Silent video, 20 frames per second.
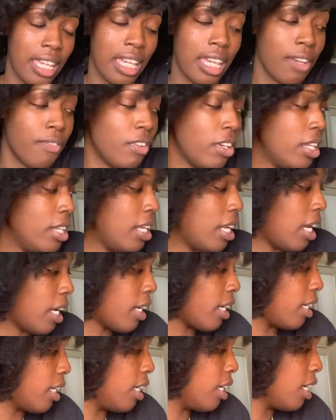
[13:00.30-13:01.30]
giving
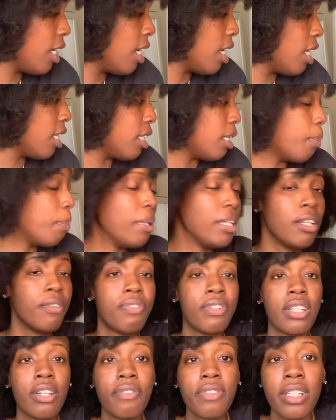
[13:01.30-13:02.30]
NECA the
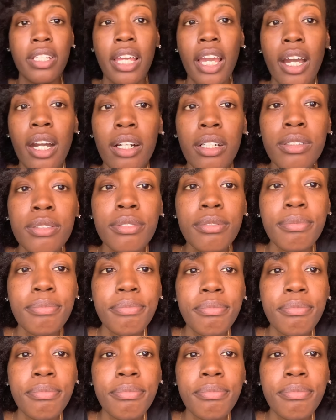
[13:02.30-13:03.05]
benefit of the doubt.